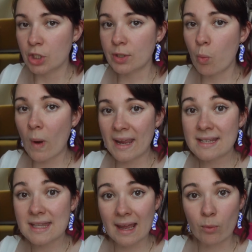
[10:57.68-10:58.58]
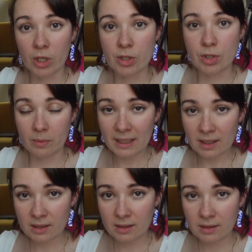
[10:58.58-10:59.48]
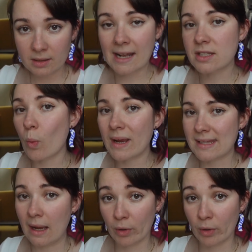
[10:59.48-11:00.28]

some ways that I want to do it, and some ways that I